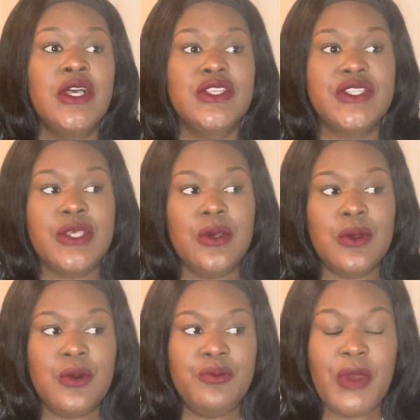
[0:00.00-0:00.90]

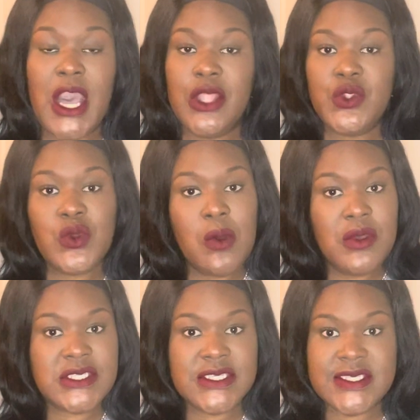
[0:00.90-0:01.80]
So I knew I
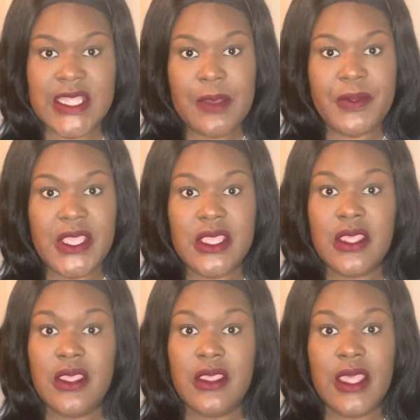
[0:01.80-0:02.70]
wasn't stopping
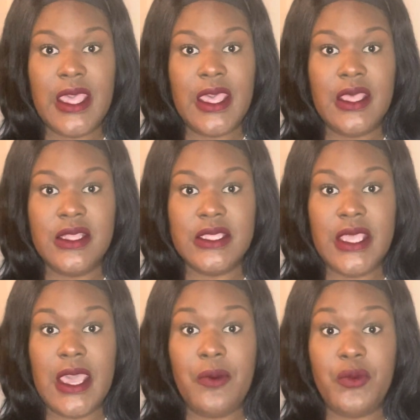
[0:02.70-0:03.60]

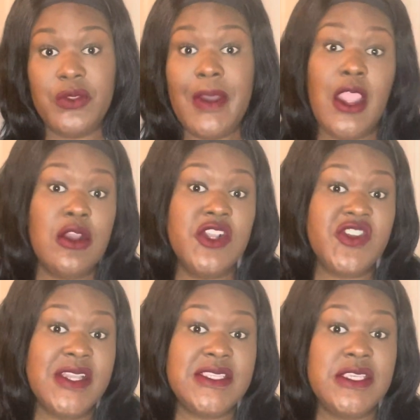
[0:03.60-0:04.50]
with my
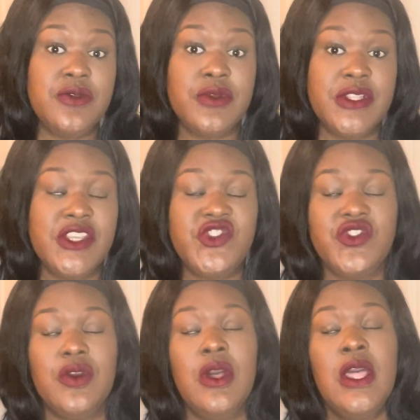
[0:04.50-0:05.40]
RHIT
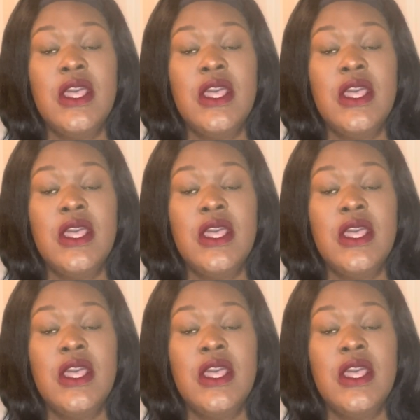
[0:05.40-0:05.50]
credential.